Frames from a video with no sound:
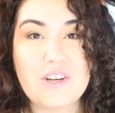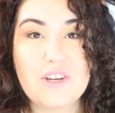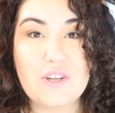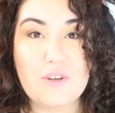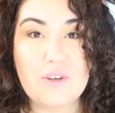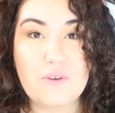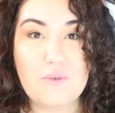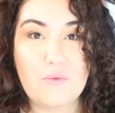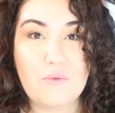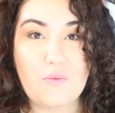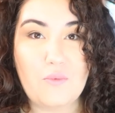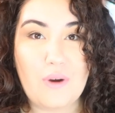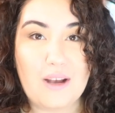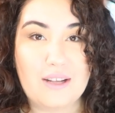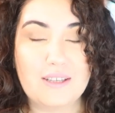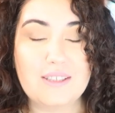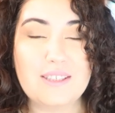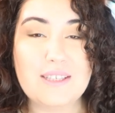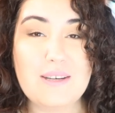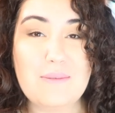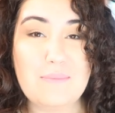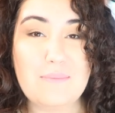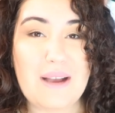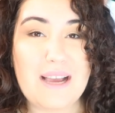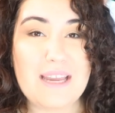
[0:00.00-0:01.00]
you're new,
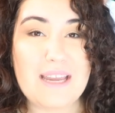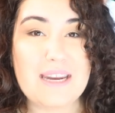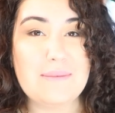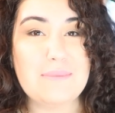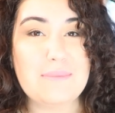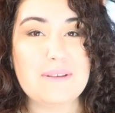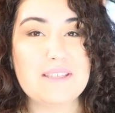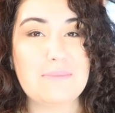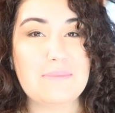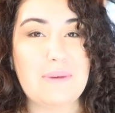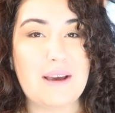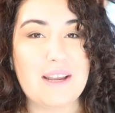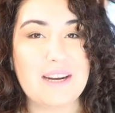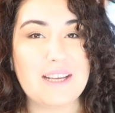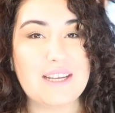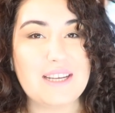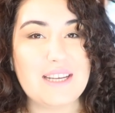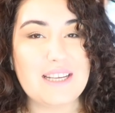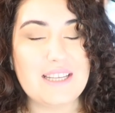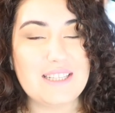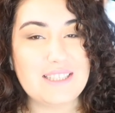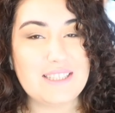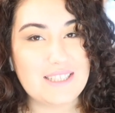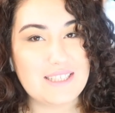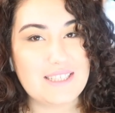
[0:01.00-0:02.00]
welcome. My name is
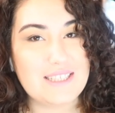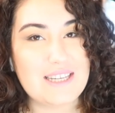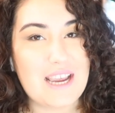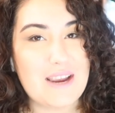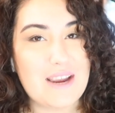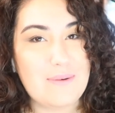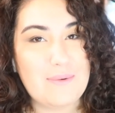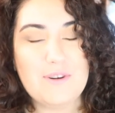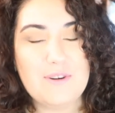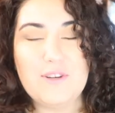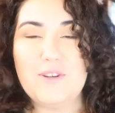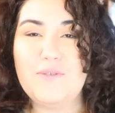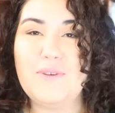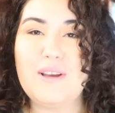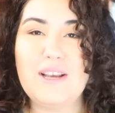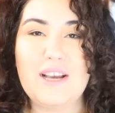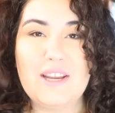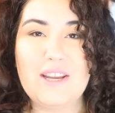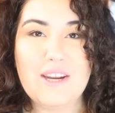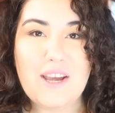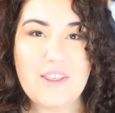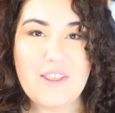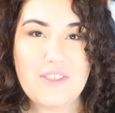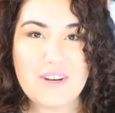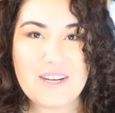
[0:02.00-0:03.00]
Monica, and today we're doing
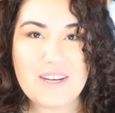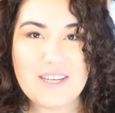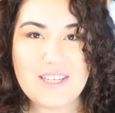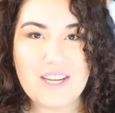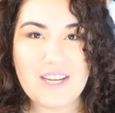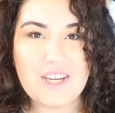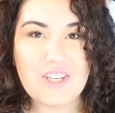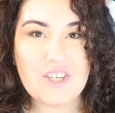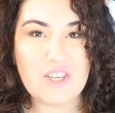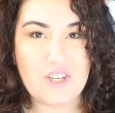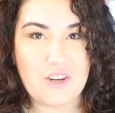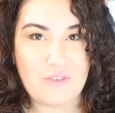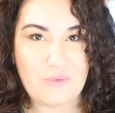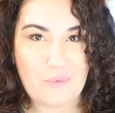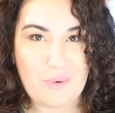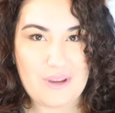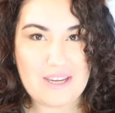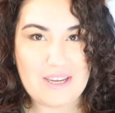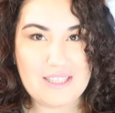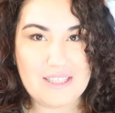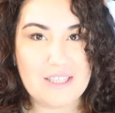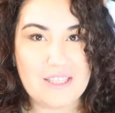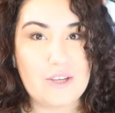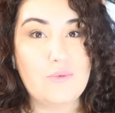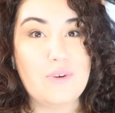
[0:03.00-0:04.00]
another edition of
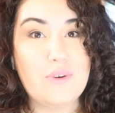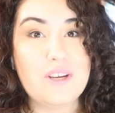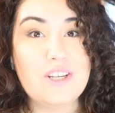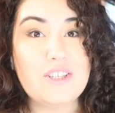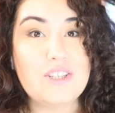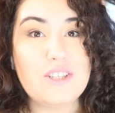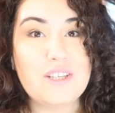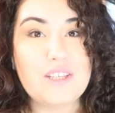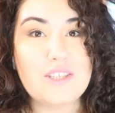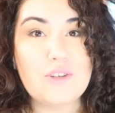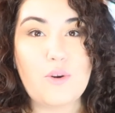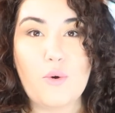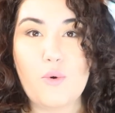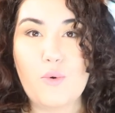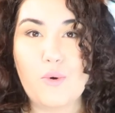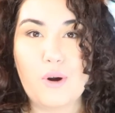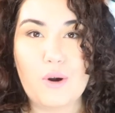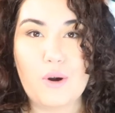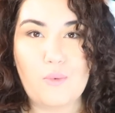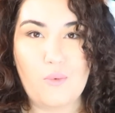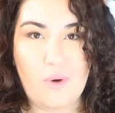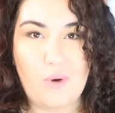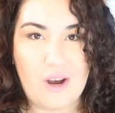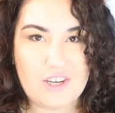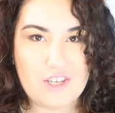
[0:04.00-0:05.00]
Weekly Wishlist
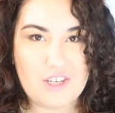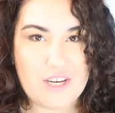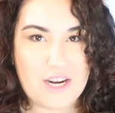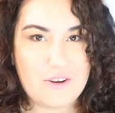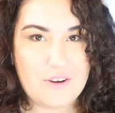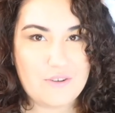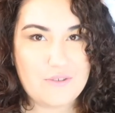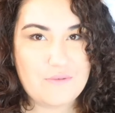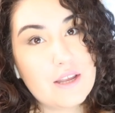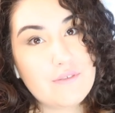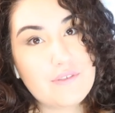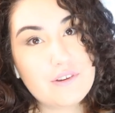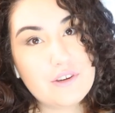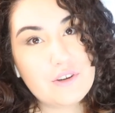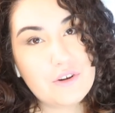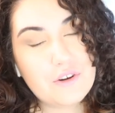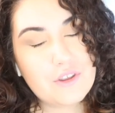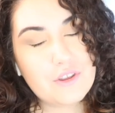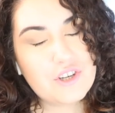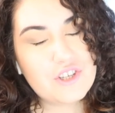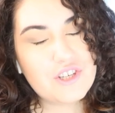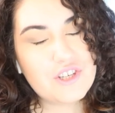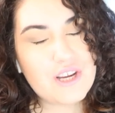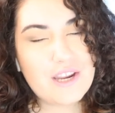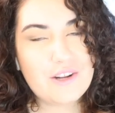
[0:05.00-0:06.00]
or Washout. If you're new to
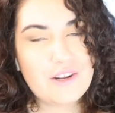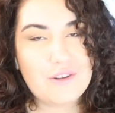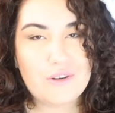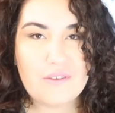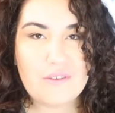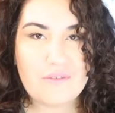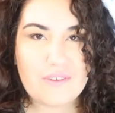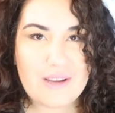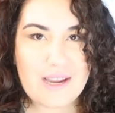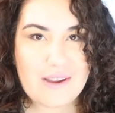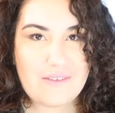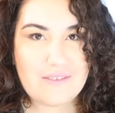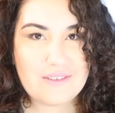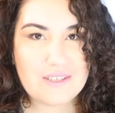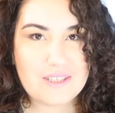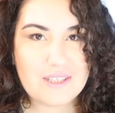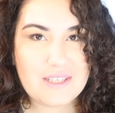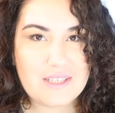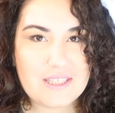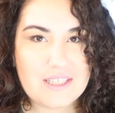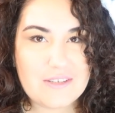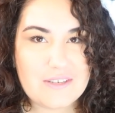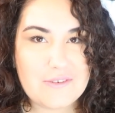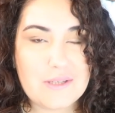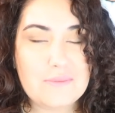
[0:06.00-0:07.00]
the channel, or if you haven't seen
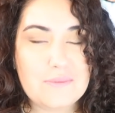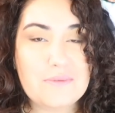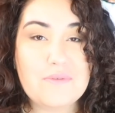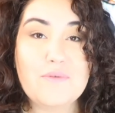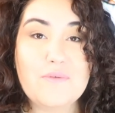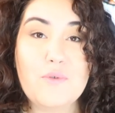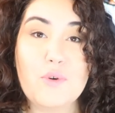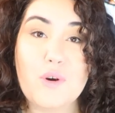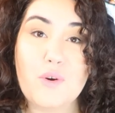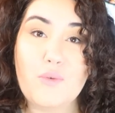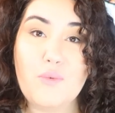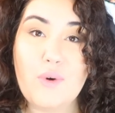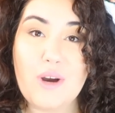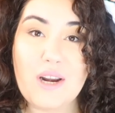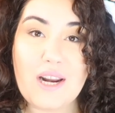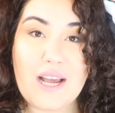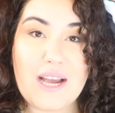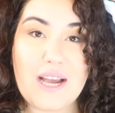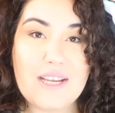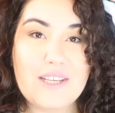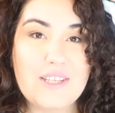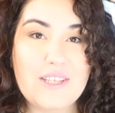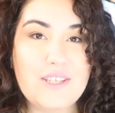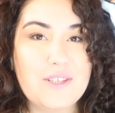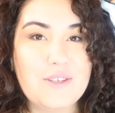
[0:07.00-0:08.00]
the series before, what
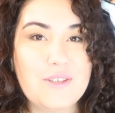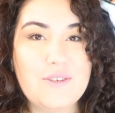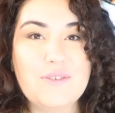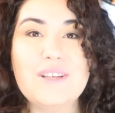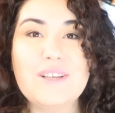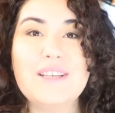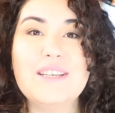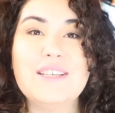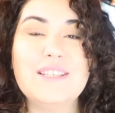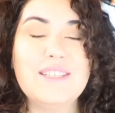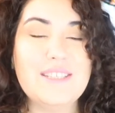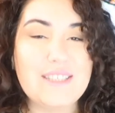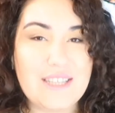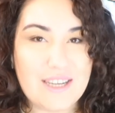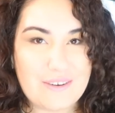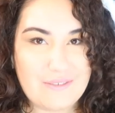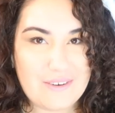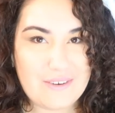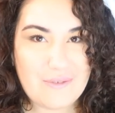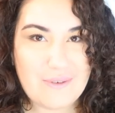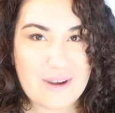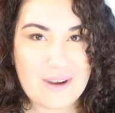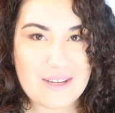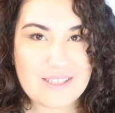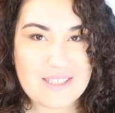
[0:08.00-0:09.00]
I do is
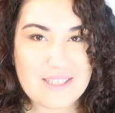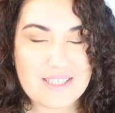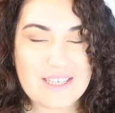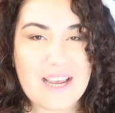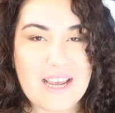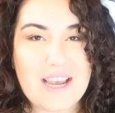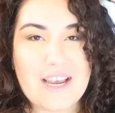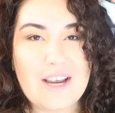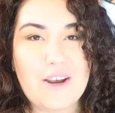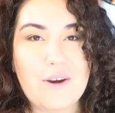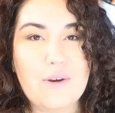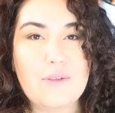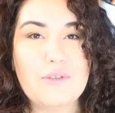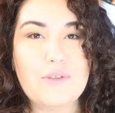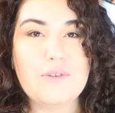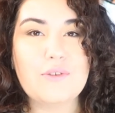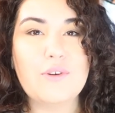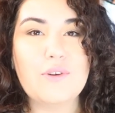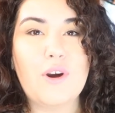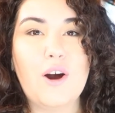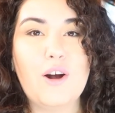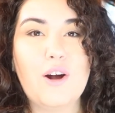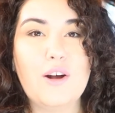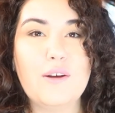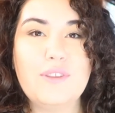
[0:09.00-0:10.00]
every Wednesday go
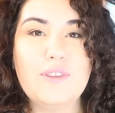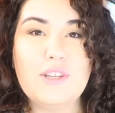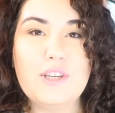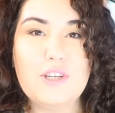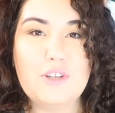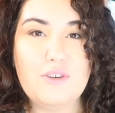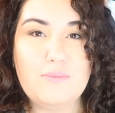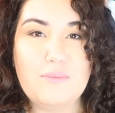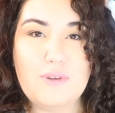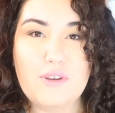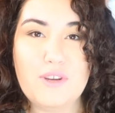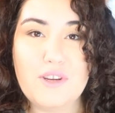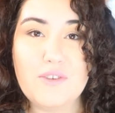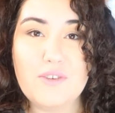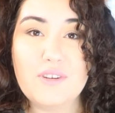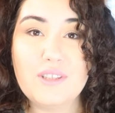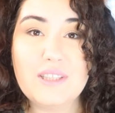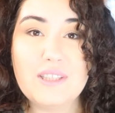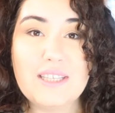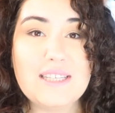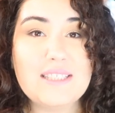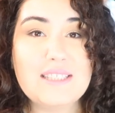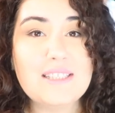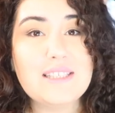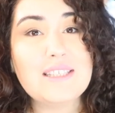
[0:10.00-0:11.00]
through all of the new beauty
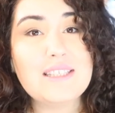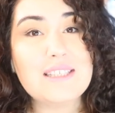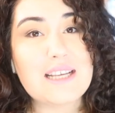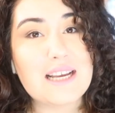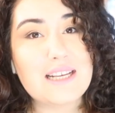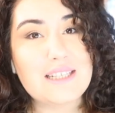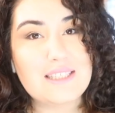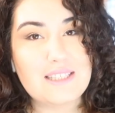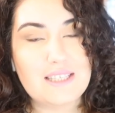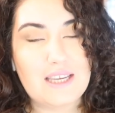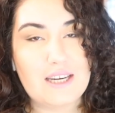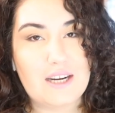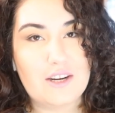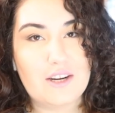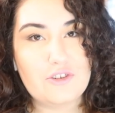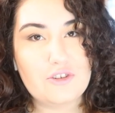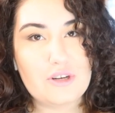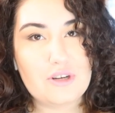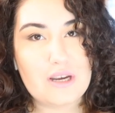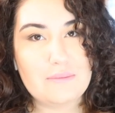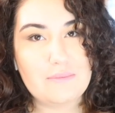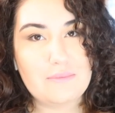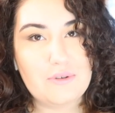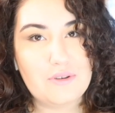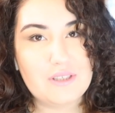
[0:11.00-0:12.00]
releases as seen on
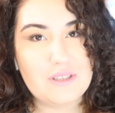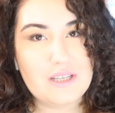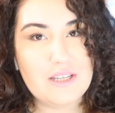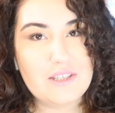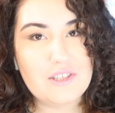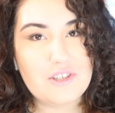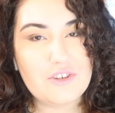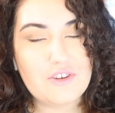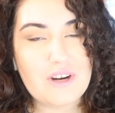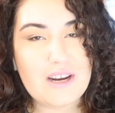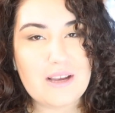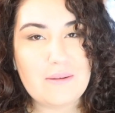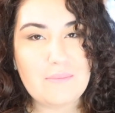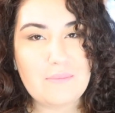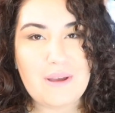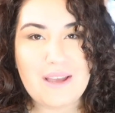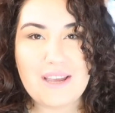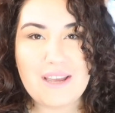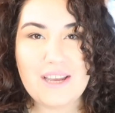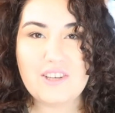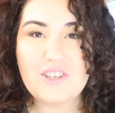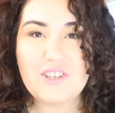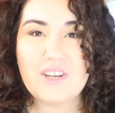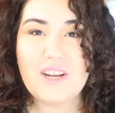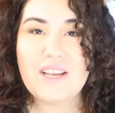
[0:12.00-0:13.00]
Trend Mood's Instagram
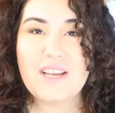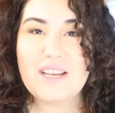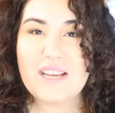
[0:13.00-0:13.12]
page,